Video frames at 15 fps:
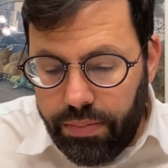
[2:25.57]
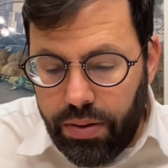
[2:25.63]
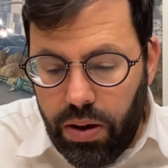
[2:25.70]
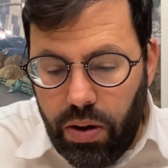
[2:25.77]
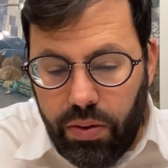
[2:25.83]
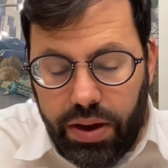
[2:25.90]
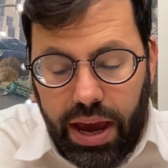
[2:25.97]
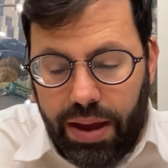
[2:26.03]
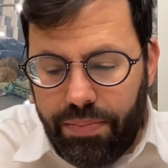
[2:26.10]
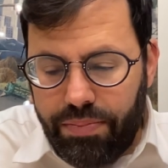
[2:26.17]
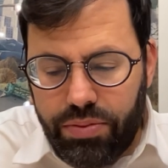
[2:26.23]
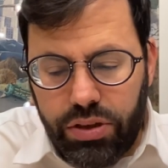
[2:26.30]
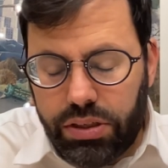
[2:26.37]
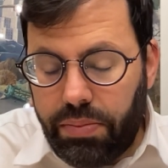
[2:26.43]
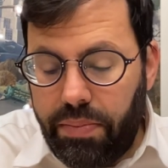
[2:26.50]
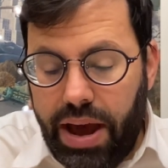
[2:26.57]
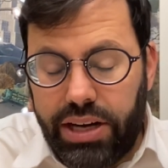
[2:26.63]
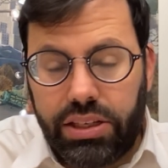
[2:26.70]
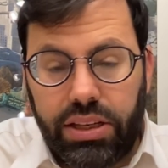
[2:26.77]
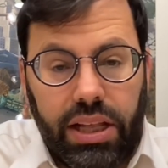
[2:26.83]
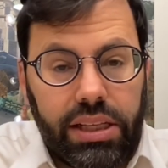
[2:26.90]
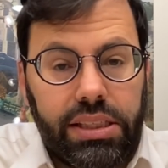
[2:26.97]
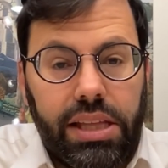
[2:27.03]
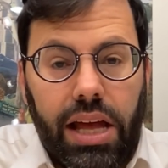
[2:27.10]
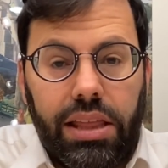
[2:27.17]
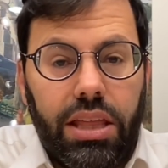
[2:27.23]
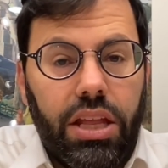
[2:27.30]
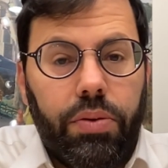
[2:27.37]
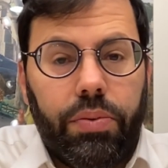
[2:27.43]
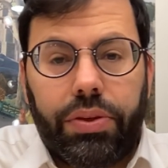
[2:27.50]
Okay, just imagine that,
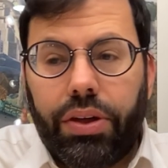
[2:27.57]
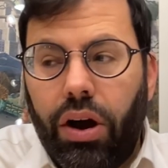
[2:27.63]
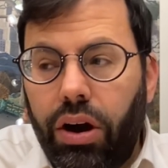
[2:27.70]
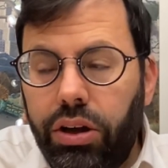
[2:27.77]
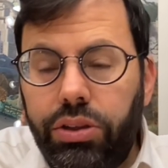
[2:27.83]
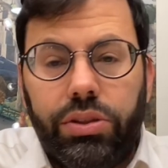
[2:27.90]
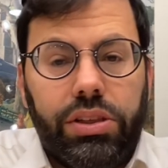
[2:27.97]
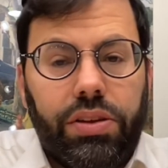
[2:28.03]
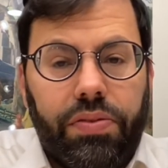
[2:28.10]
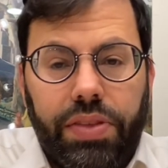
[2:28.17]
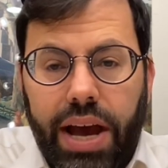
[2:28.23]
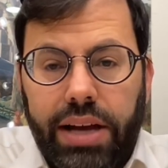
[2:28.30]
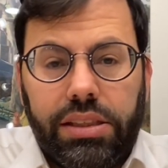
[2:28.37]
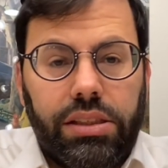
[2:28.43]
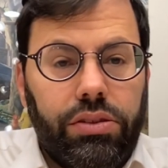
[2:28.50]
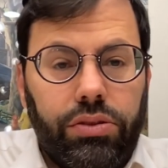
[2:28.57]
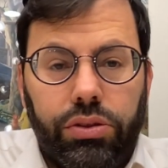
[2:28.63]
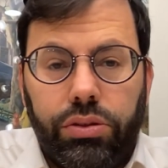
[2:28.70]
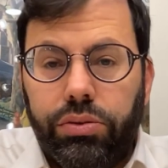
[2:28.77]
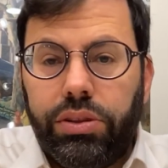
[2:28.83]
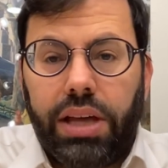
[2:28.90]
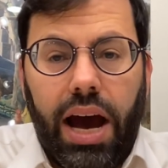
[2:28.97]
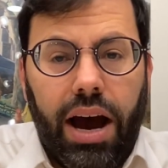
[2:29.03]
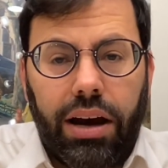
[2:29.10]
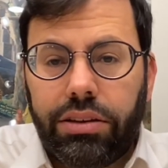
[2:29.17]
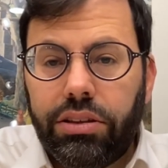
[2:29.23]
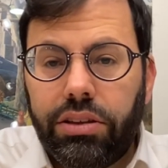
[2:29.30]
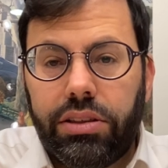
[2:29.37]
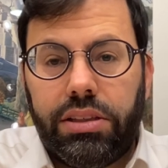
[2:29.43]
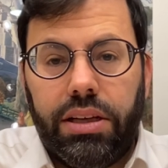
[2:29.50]
standing there with hundreds of thousands of Jews, the
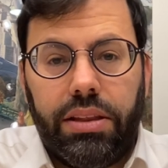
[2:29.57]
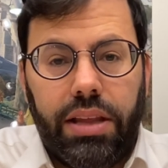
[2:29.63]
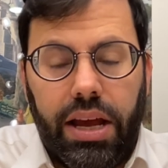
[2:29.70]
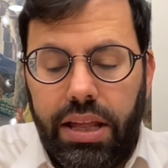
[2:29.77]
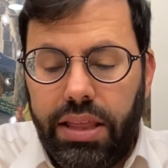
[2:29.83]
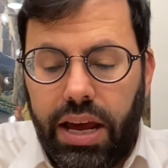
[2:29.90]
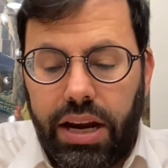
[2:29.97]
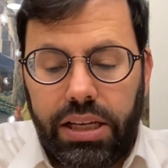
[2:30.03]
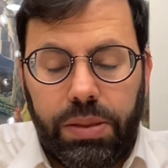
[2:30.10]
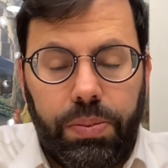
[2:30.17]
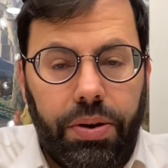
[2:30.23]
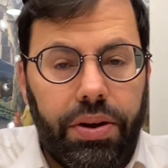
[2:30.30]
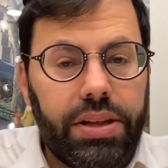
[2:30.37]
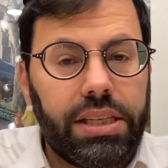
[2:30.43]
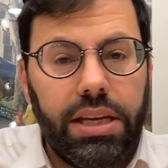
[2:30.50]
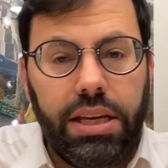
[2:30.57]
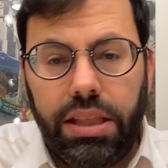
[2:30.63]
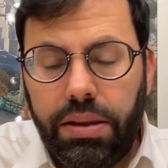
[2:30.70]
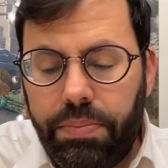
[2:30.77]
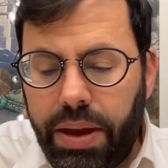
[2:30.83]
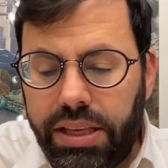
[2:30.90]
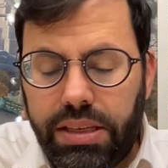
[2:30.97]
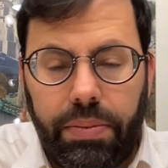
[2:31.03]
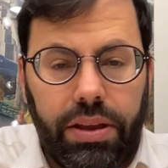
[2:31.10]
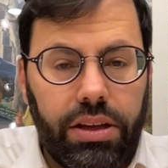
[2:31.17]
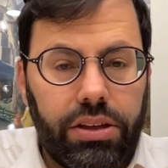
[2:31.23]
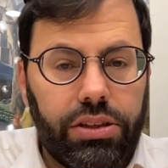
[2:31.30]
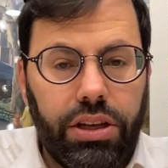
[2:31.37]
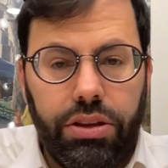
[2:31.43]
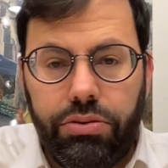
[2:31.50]
Achdut, in that experience, in the Beit
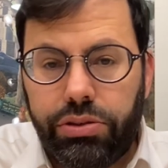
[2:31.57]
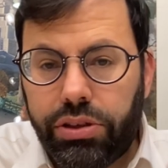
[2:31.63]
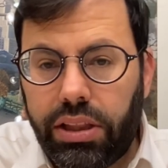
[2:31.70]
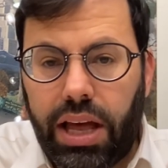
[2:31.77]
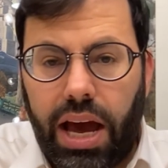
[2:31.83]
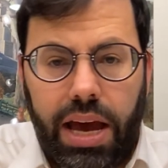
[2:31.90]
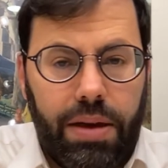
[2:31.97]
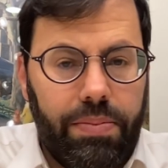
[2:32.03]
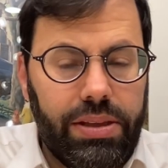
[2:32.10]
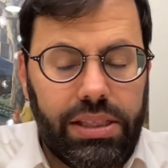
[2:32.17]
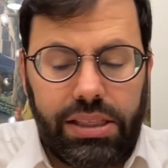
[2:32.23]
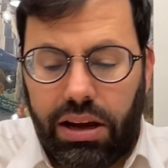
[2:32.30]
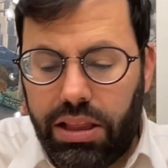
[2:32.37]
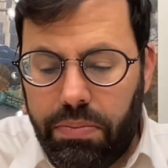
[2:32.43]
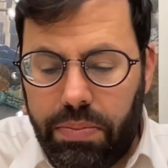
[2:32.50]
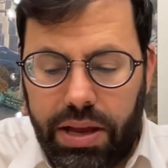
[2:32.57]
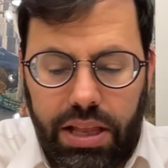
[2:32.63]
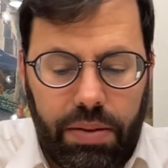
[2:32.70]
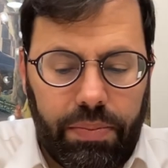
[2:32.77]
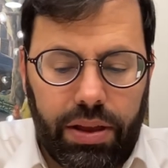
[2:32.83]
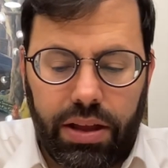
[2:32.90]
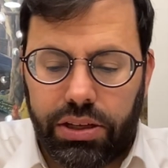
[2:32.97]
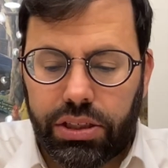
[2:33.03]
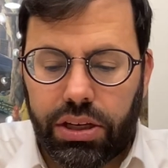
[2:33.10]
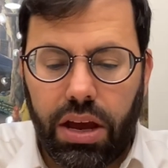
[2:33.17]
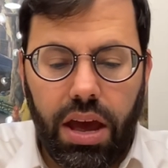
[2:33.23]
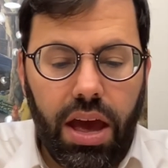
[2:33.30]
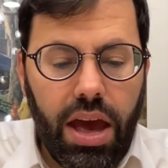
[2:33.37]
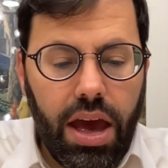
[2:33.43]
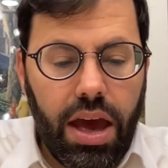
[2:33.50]
HaMikdash, in Yerushalayim, inside the Beit HaMikdash.
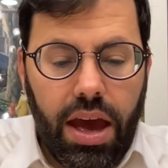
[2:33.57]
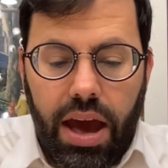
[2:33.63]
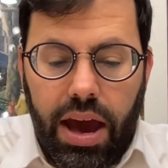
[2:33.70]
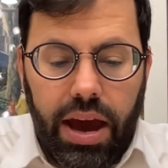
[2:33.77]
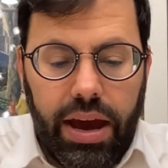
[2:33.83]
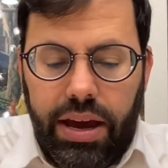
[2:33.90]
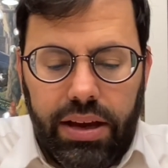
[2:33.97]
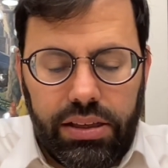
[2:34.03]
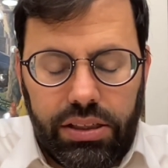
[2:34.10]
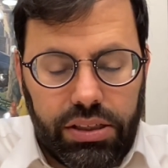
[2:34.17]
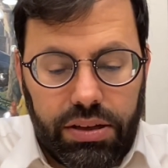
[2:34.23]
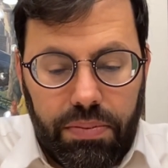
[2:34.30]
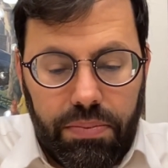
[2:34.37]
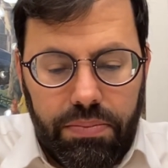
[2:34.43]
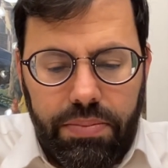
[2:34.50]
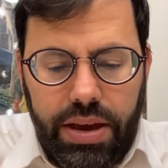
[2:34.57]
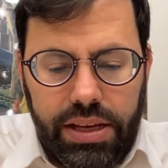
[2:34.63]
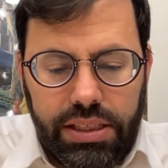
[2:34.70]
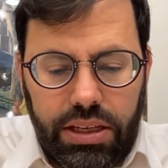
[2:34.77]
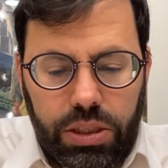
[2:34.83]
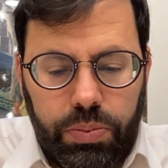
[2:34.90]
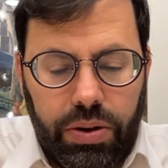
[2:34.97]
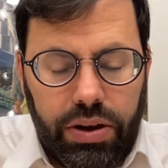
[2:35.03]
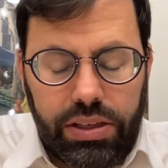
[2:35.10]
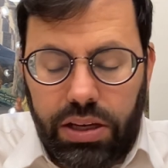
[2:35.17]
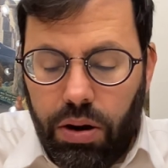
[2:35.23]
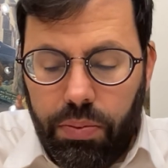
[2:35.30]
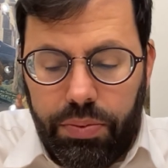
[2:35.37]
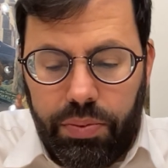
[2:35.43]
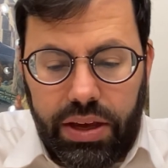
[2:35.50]
It's just an amazing experience. I
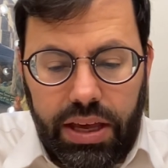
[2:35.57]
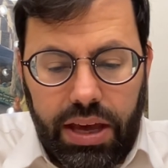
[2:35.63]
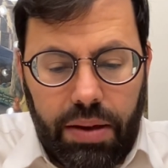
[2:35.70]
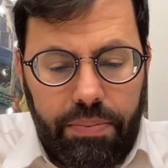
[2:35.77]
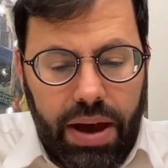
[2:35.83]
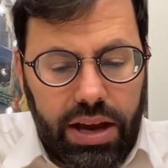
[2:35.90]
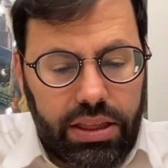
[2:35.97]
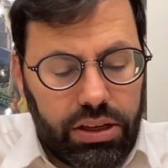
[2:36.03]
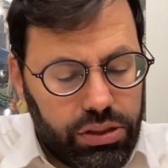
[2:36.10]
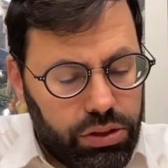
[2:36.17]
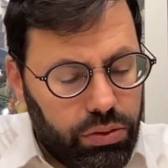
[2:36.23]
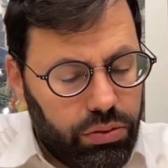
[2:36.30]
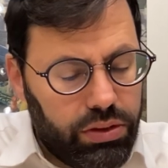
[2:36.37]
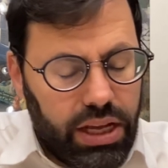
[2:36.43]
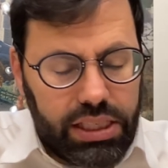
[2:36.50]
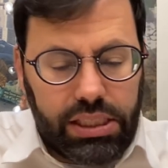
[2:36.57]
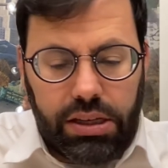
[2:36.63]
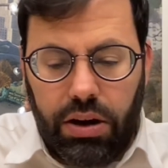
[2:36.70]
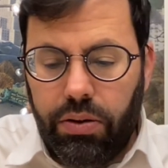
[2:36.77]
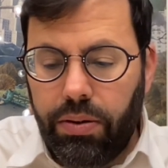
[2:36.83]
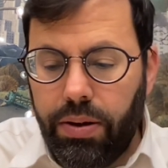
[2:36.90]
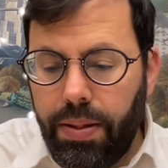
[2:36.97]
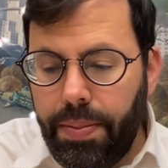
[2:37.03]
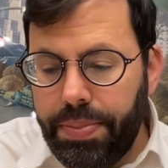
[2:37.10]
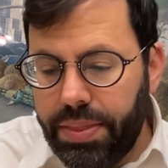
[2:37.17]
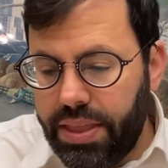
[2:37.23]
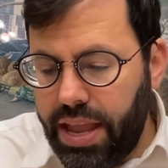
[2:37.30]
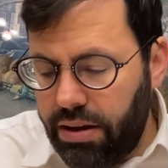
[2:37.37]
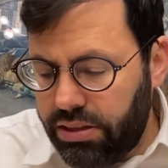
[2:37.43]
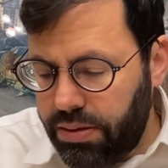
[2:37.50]
hope we can get back there soon. Let's go
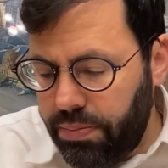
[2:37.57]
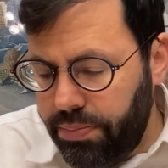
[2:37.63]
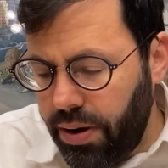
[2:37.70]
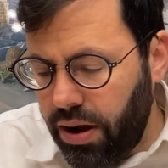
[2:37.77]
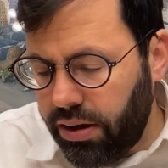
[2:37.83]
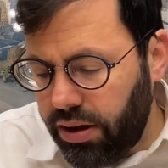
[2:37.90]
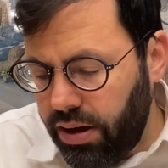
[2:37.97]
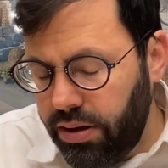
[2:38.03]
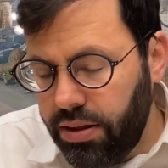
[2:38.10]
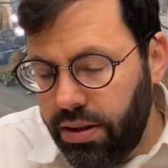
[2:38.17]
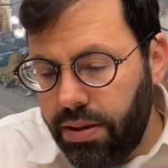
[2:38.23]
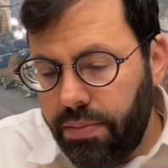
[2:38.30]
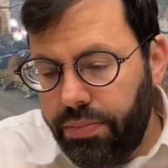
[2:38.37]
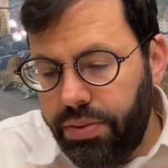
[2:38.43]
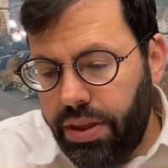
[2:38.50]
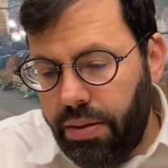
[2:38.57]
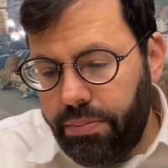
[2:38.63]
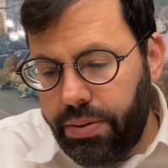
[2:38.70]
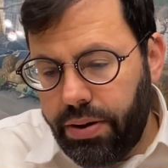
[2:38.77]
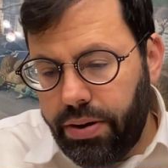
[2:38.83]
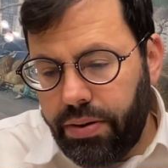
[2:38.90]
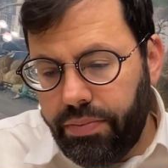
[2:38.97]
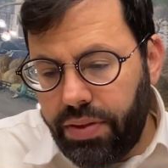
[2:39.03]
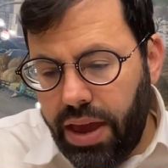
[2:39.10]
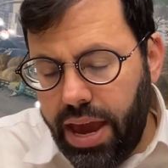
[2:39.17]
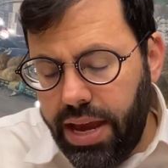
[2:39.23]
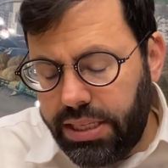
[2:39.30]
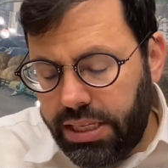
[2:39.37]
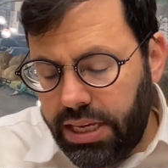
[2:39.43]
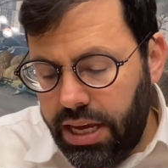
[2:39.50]
now to Bracha number
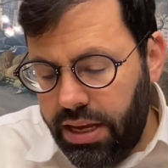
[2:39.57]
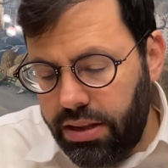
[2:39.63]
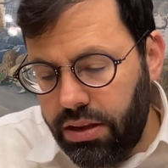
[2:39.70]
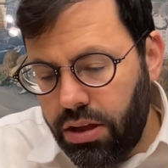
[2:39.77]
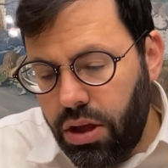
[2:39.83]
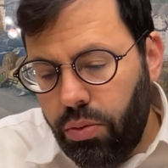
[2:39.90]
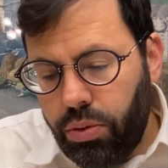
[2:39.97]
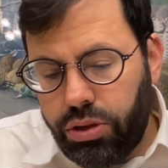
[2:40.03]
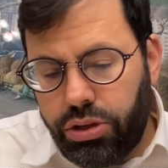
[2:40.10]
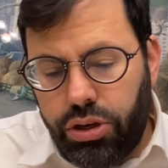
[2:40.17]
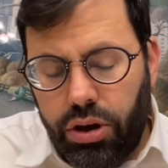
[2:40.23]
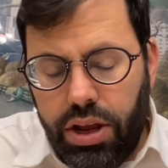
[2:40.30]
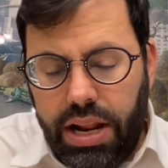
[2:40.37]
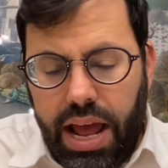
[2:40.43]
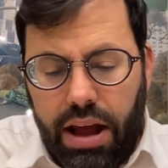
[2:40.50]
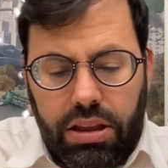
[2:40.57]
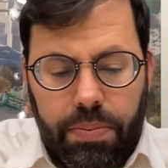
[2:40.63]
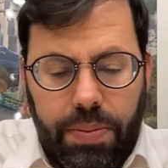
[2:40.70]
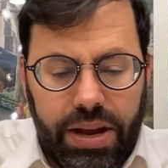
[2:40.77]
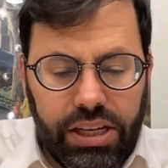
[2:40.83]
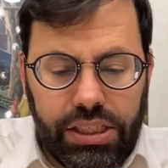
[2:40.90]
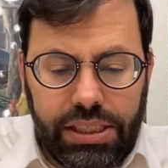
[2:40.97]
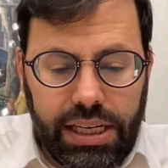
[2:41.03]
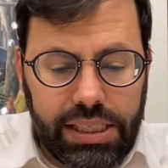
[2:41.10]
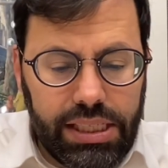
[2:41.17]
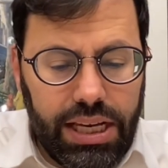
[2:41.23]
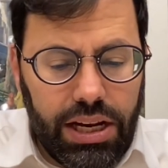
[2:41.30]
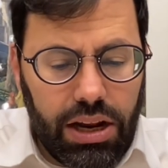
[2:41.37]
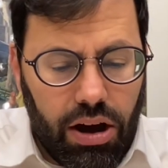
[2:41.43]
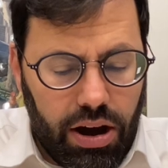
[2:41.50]
18. We're turning now to page
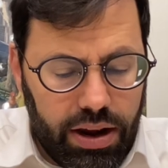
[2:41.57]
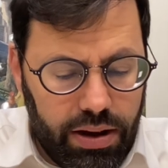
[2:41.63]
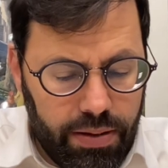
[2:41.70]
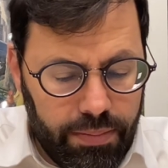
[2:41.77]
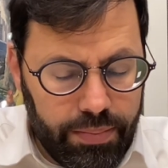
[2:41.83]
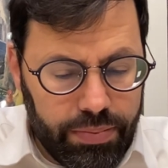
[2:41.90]
69.